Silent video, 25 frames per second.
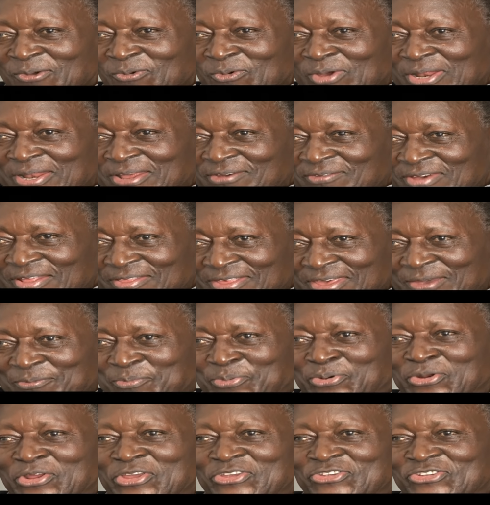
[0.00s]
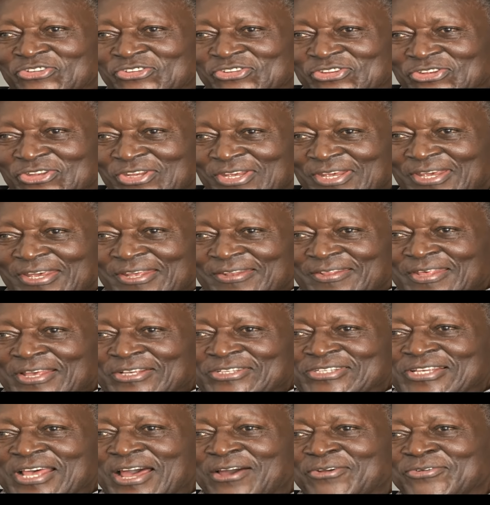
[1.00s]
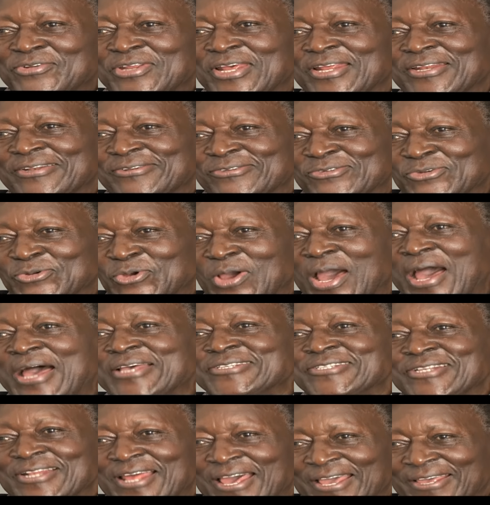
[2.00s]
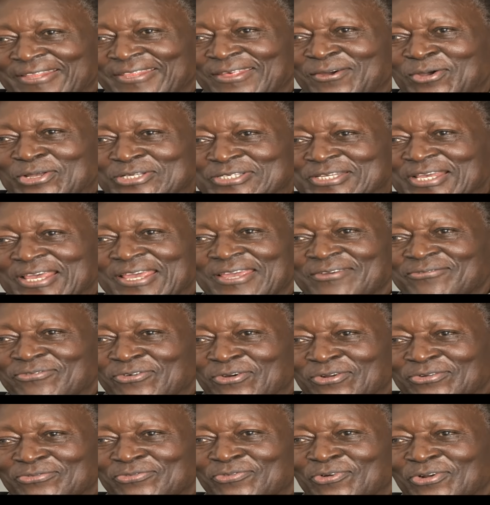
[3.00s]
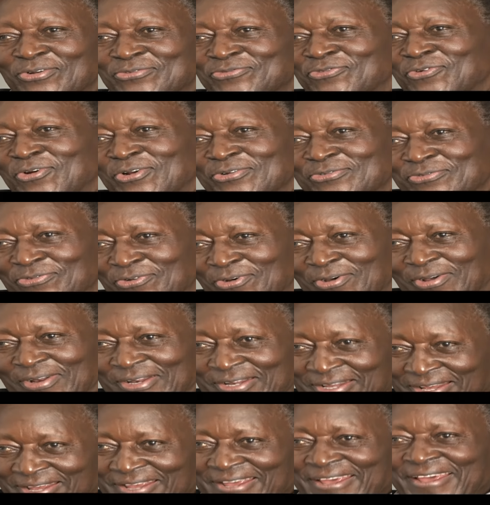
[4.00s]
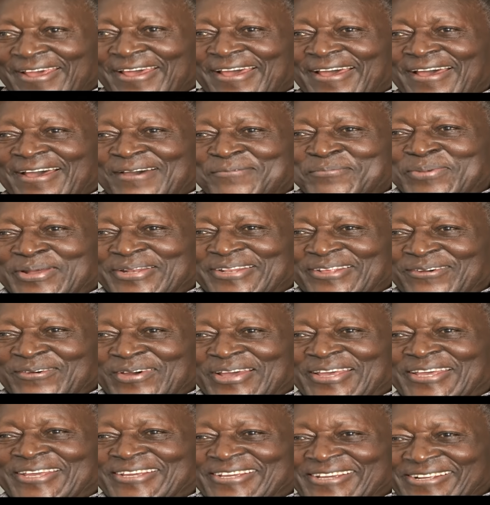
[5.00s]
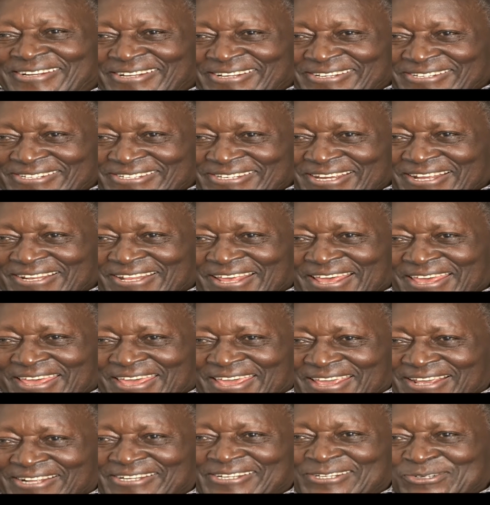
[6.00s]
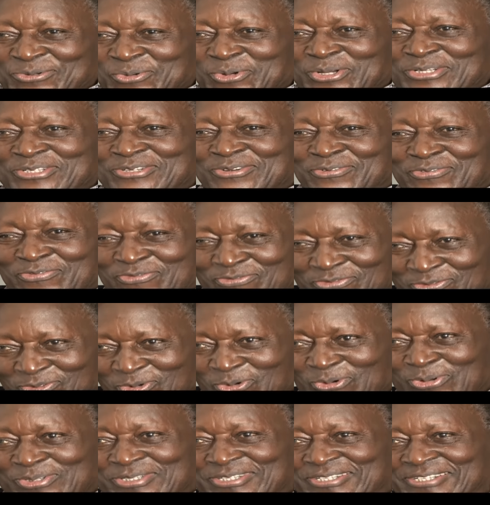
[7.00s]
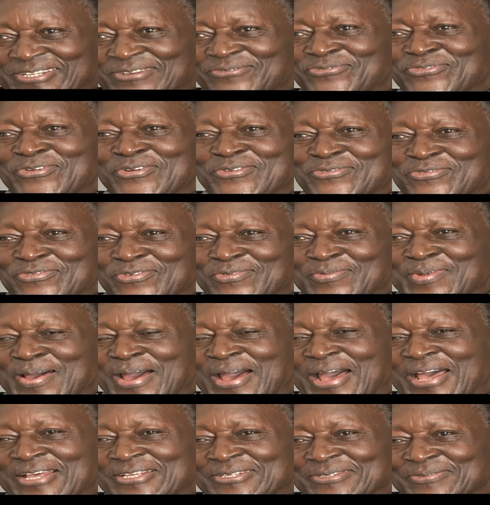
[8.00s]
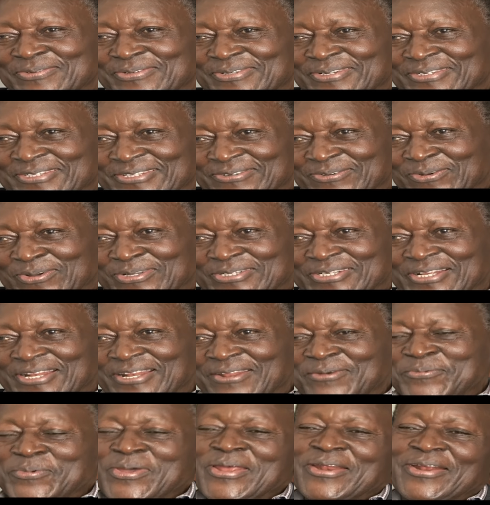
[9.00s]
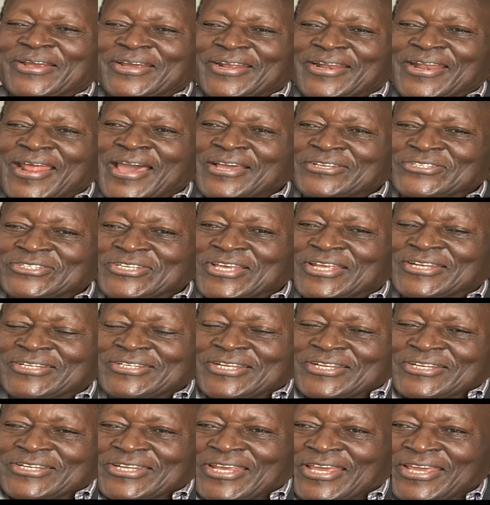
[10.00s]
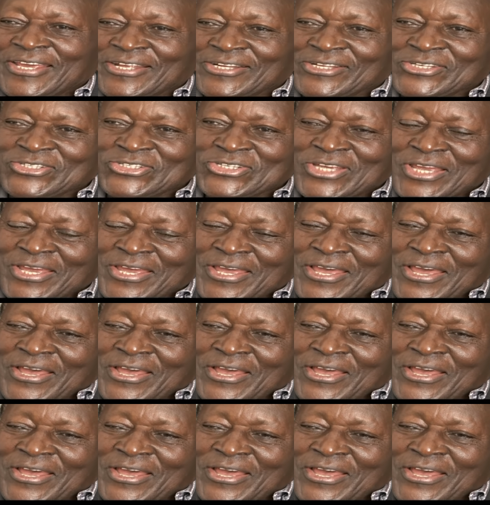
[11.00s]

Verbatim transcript: Whenever they preached, they sounded to us like they were saying "Ford, Ford, Ford, Ford." But they were English. Their English was, of course, different from ours, because it was an American accent in English.